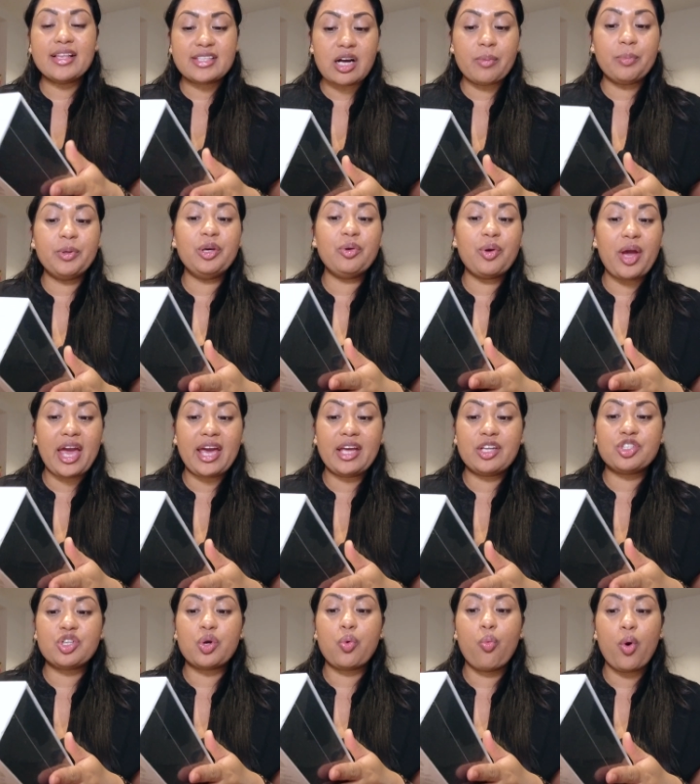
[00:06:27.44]

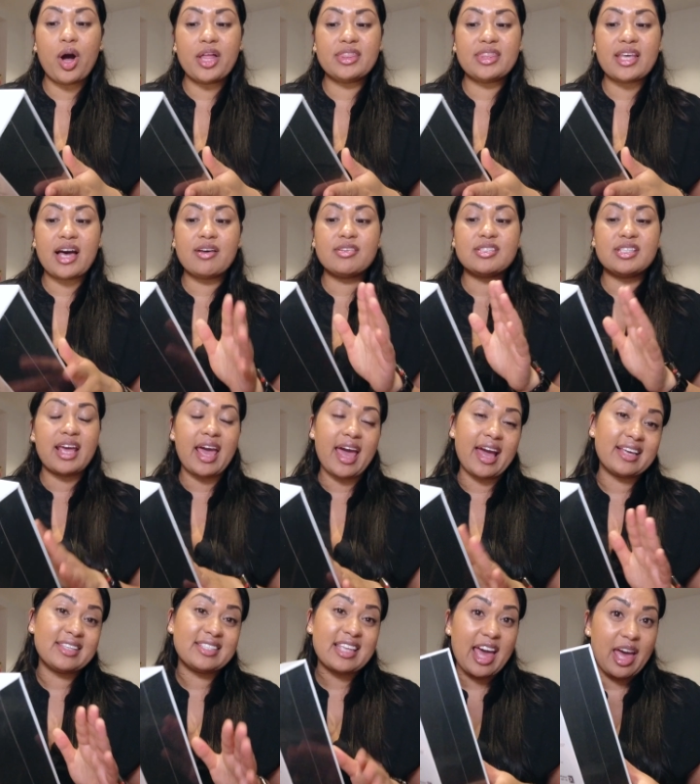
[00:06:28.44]

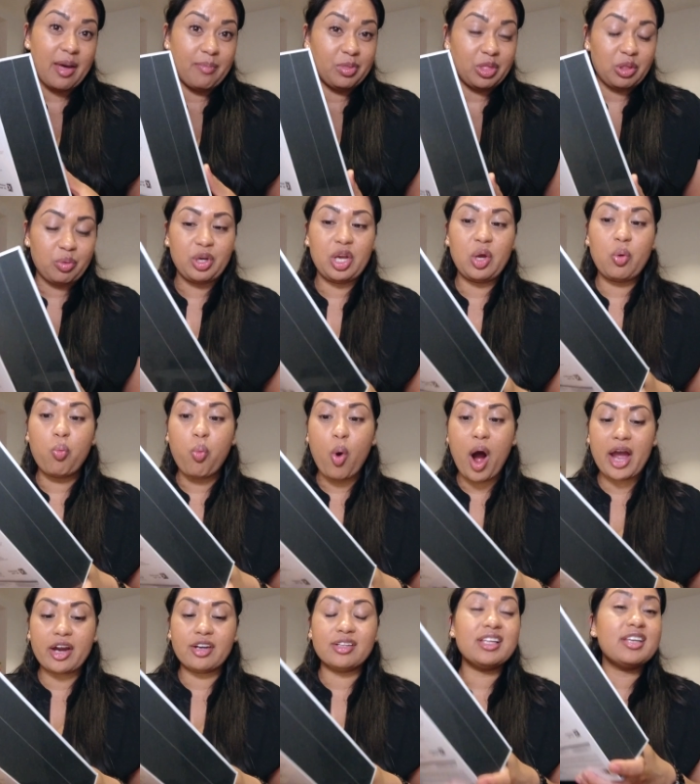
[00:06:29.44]
WH-1000X-M3
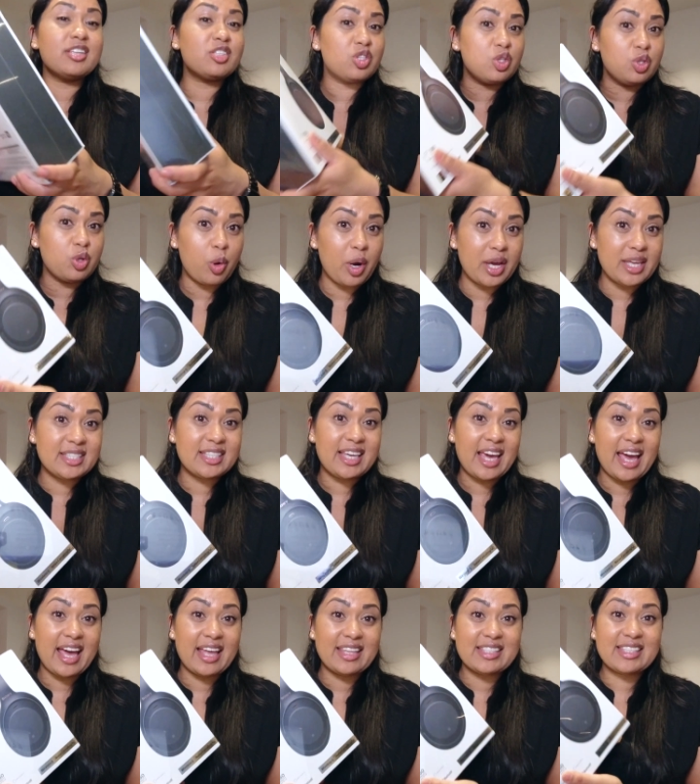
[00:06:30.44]
wireless noise
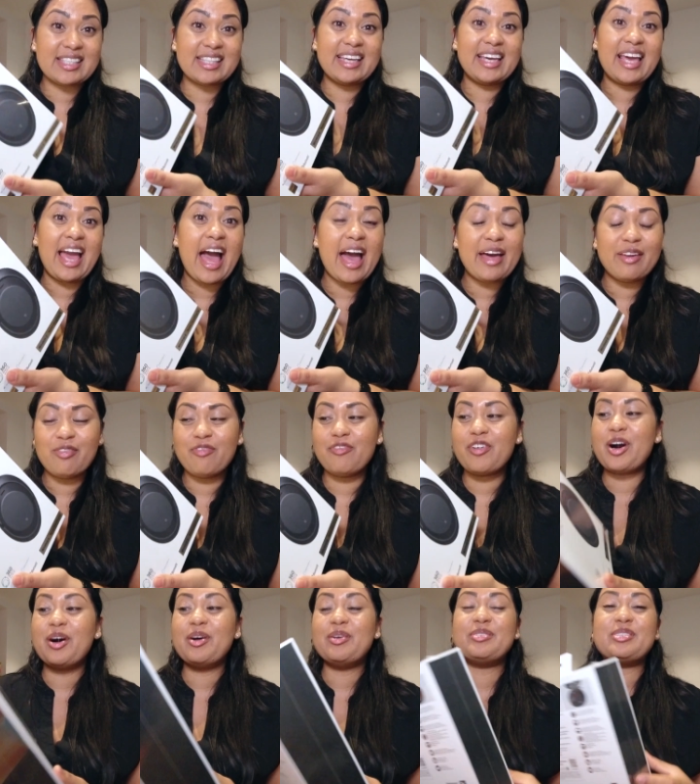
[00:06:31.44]
canceling
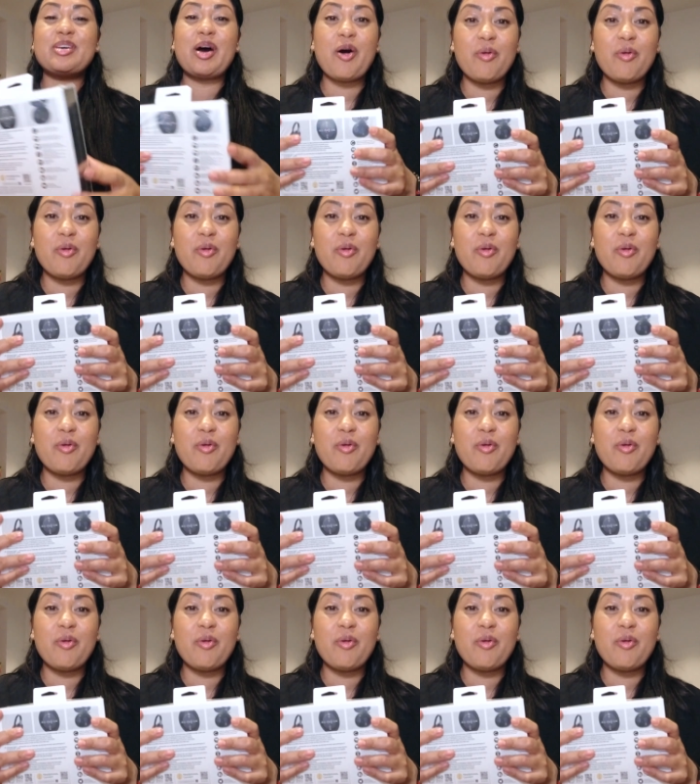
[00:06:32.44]
headphones.